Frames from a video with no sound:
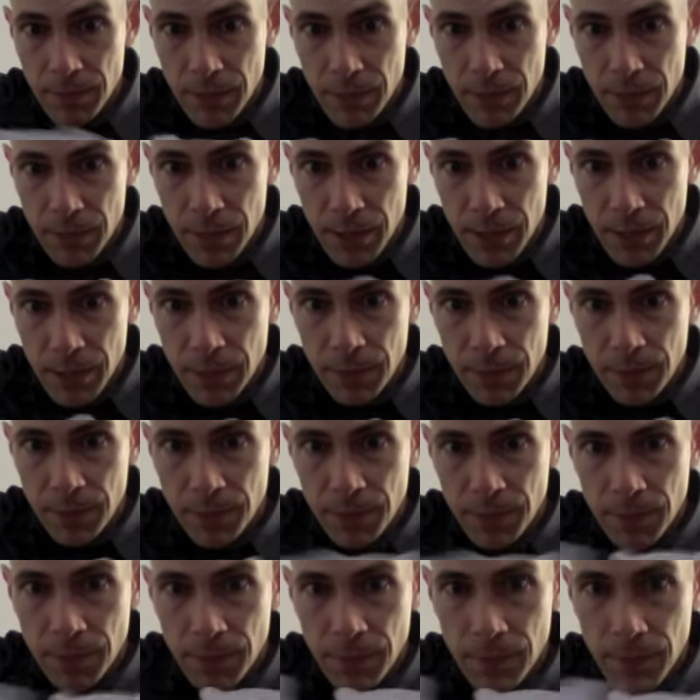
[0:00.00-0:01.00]
D,
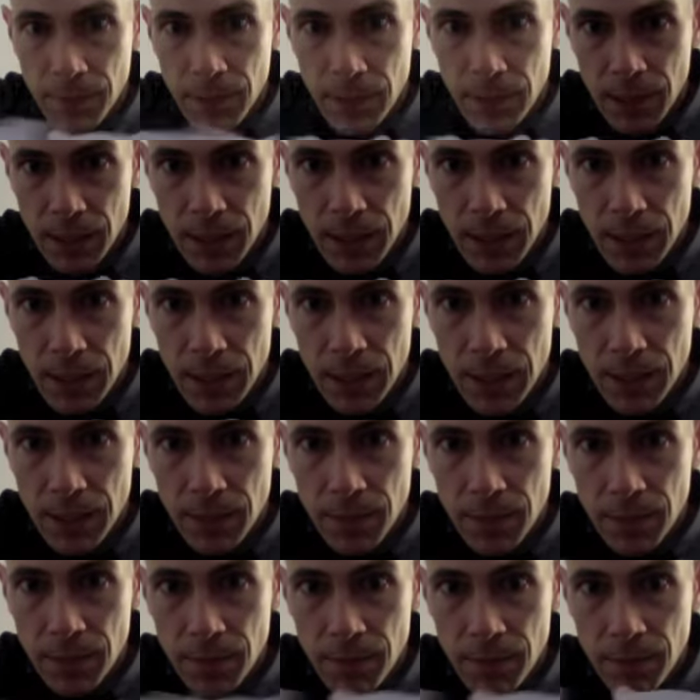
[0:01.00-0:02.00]
E,
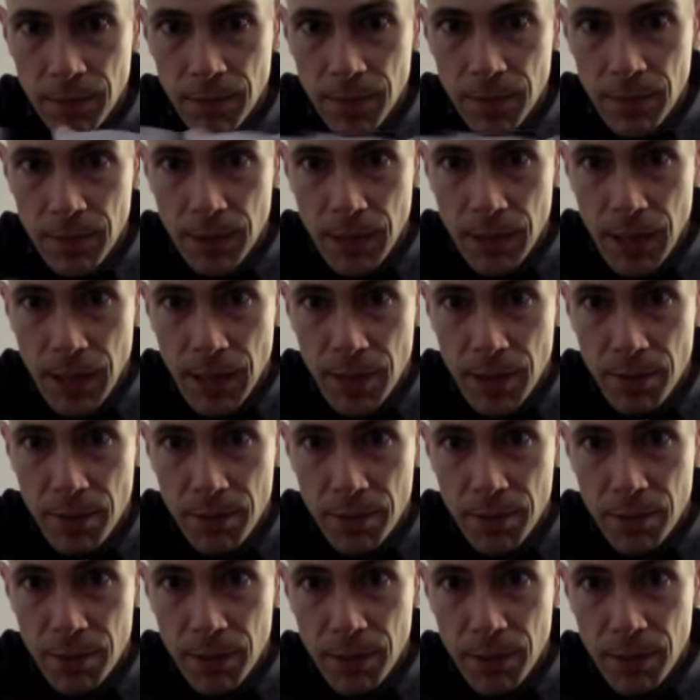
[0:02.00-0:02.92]
F,